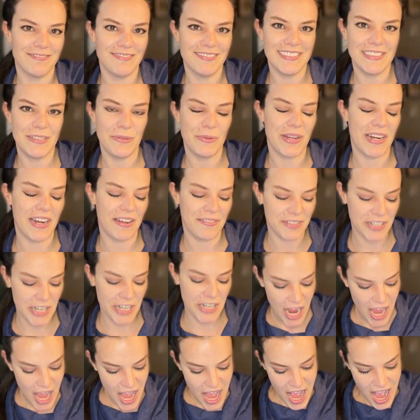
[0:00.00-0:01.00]
whenever.
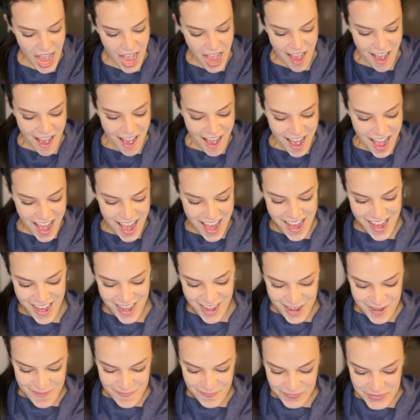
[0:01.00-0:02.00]

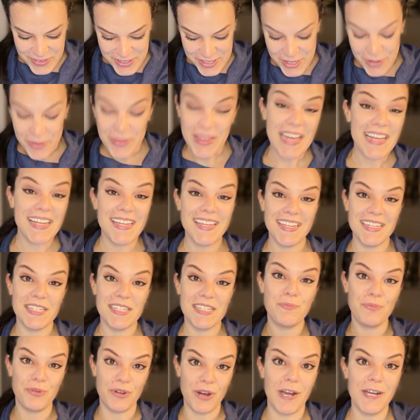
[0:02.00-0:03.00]
So that is
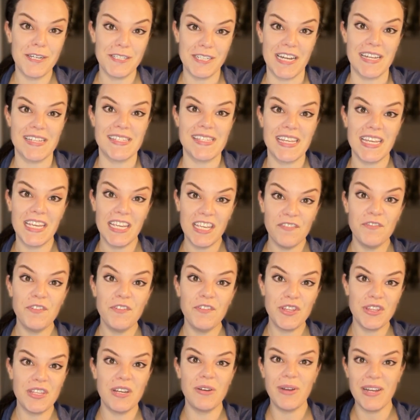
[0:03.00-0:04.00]
progress.
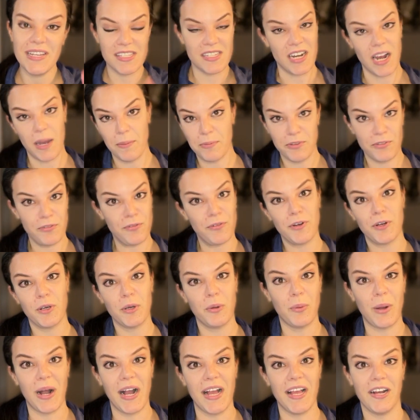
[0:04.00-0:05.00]
Even though I stopped for
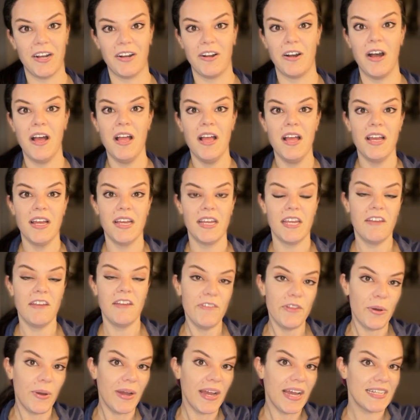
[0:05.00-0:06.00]
a while, even
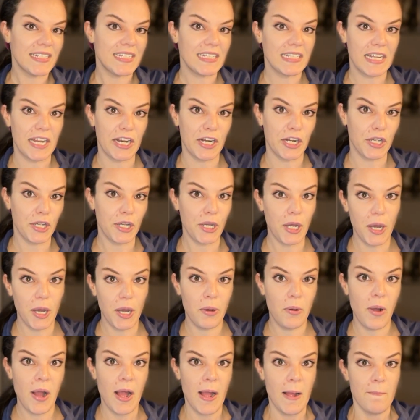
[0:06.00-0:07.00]
though I had to let it
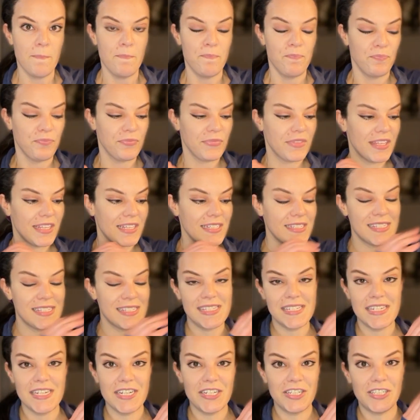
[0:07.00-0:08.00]
go, it's
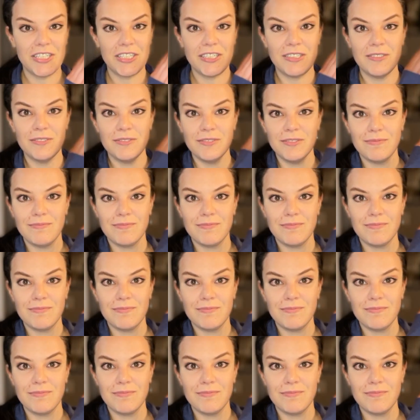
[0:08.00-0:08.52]
still